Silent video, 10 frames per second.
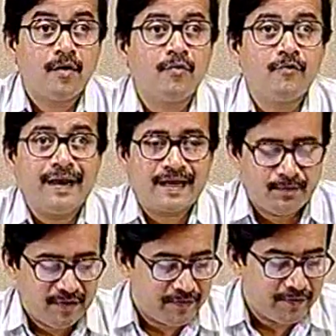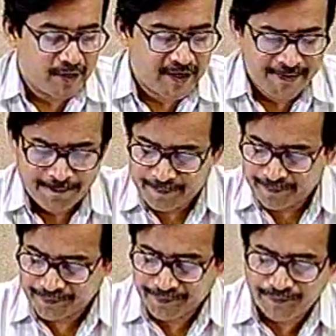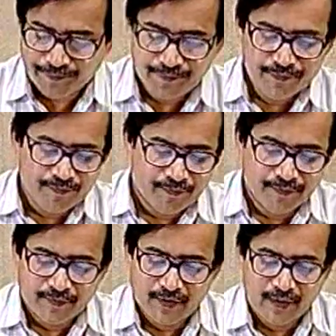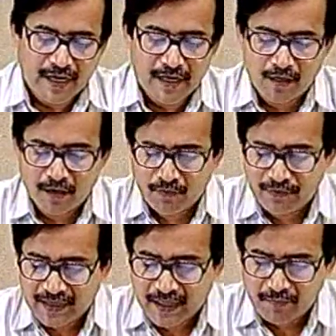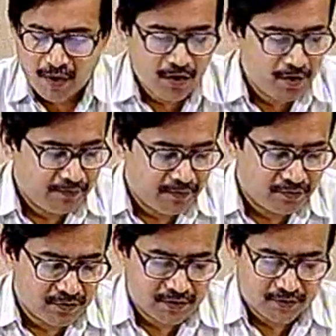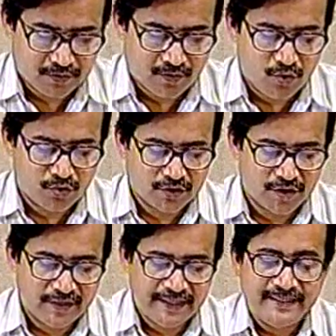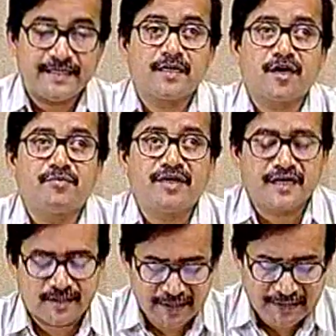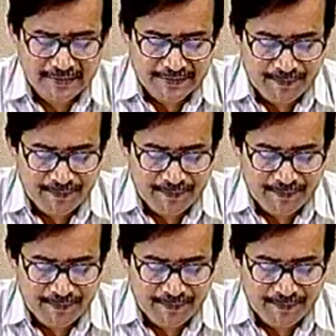Welcome everybody. I welcome all of you to this course on digital communications.